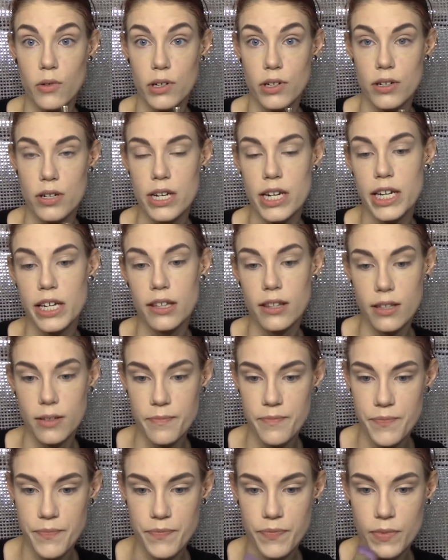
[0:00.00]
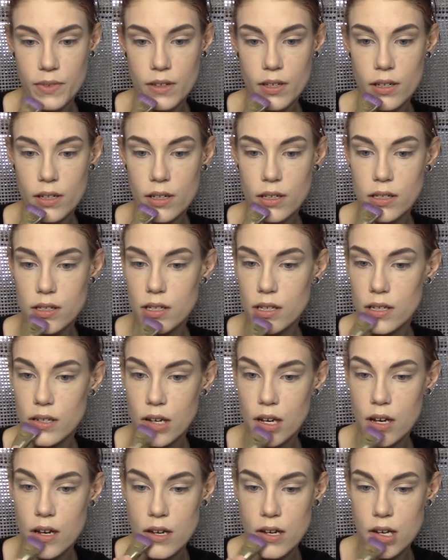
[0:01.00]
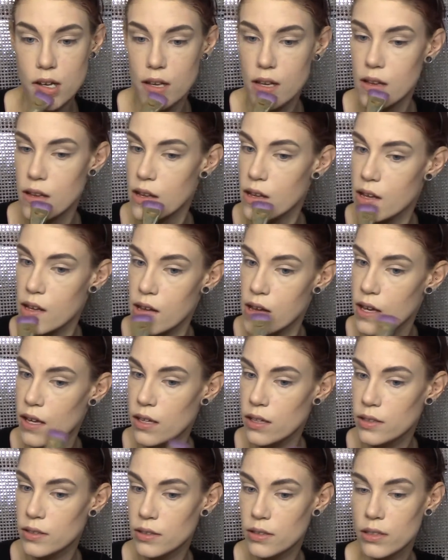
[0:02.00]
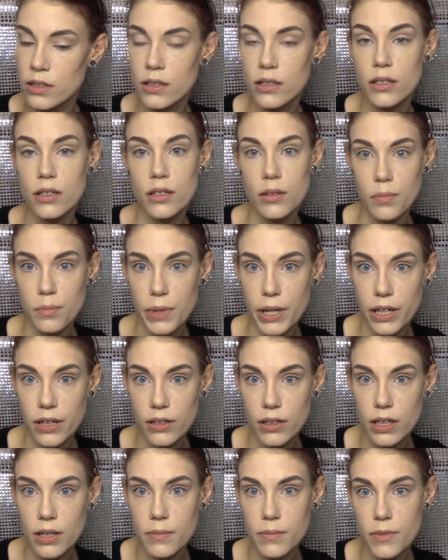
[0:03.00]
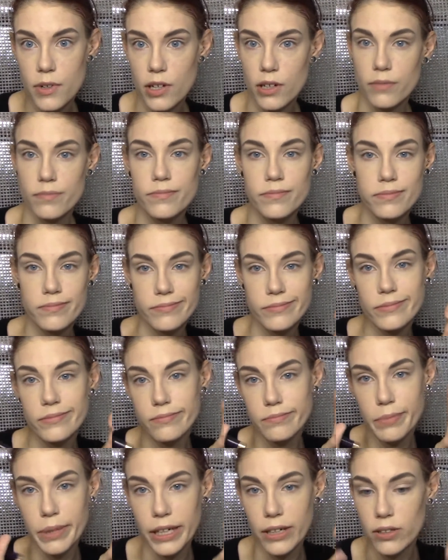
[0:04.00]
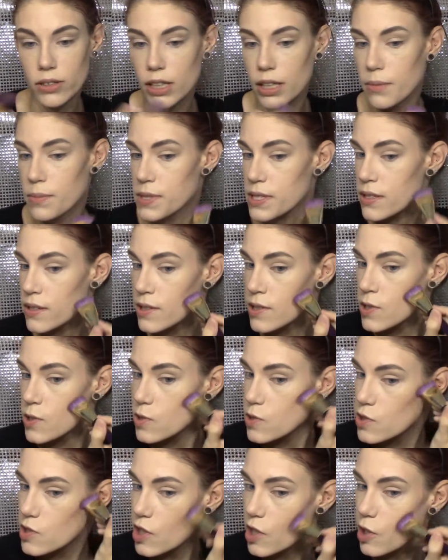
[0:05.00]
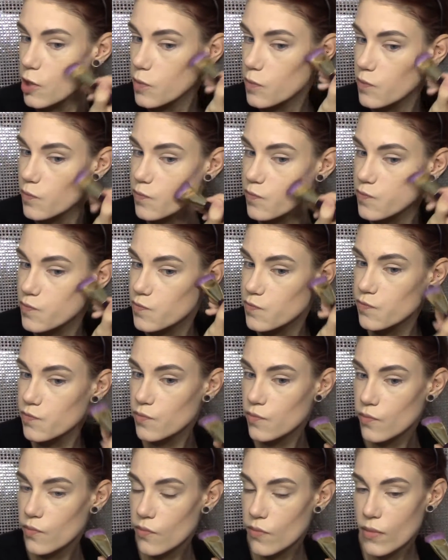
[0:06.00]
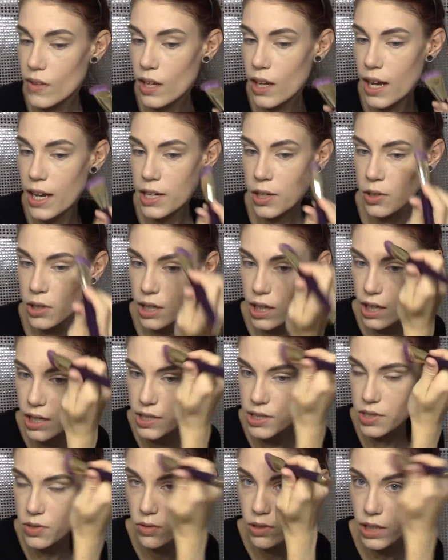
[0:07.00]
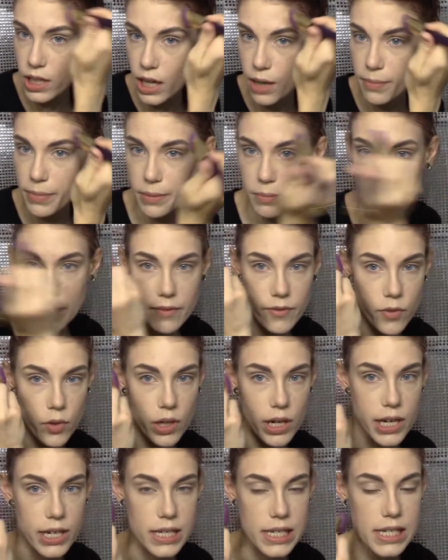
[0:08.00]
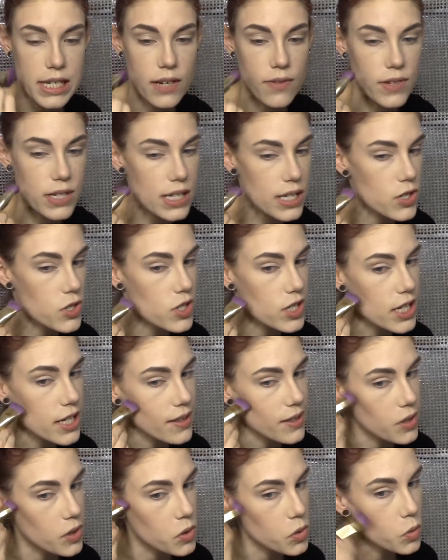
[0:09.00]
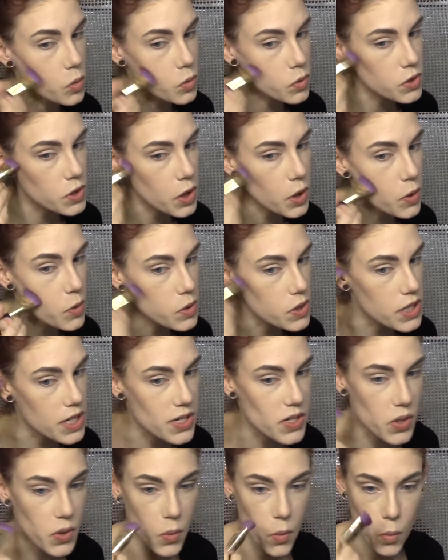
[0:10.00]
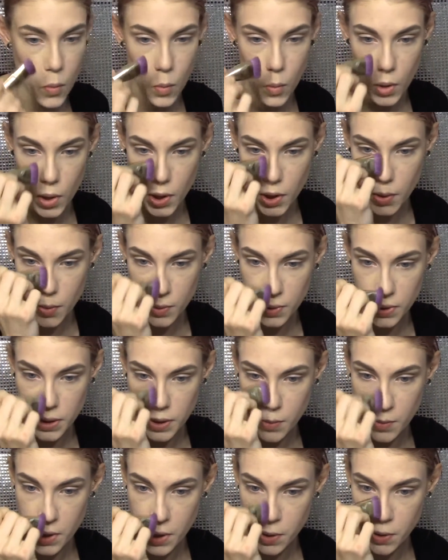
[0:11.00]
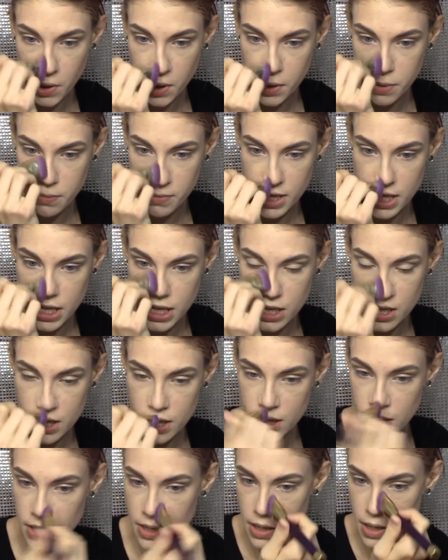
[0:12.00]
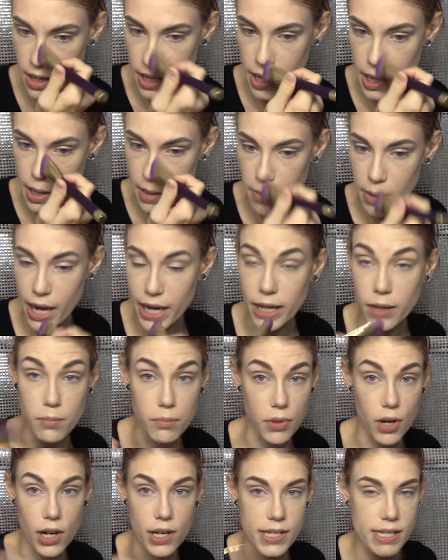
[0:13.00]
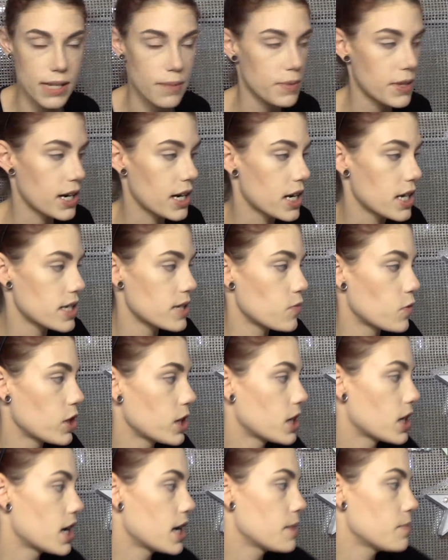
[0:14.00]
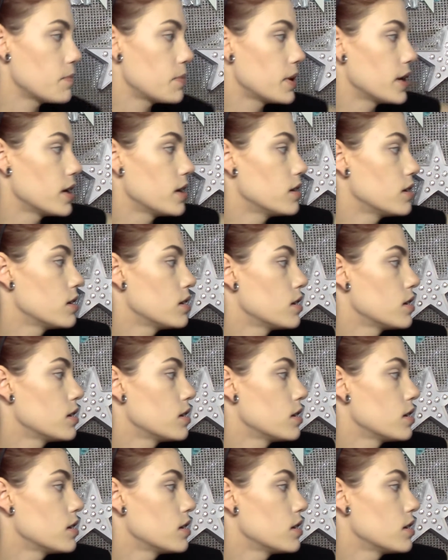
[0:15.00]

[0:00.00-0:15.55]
underneath. Ta-da. Bigger lips. So I don't contour up on my forehead and stuff because I just think the cool tone doesn't work really well on me. I can bronze up there and whatnot, but